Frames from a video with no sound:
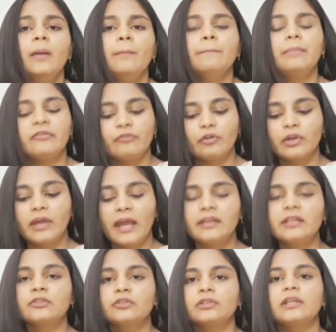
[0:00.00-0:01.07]
Before
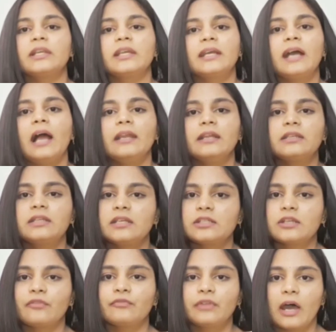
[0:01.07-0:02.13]
heading to the legalities
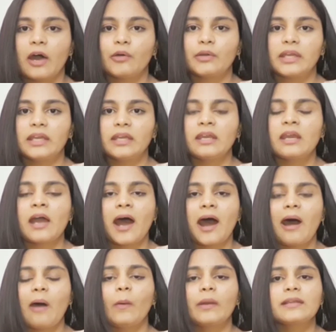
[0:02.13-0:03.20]
of dowry,
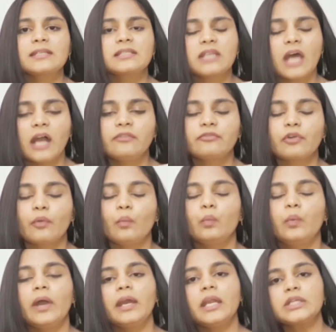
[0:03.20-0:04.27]
I want to start from
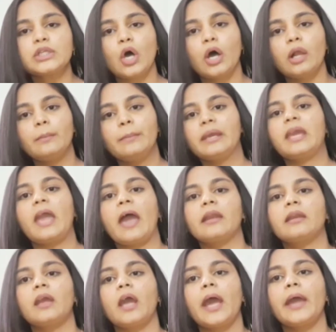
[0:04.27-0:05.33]
where it all began
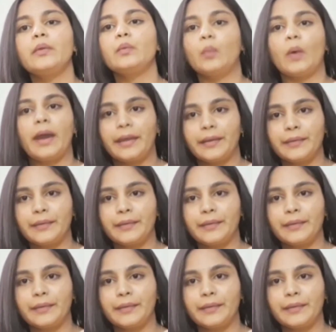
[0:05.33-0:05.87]
and why.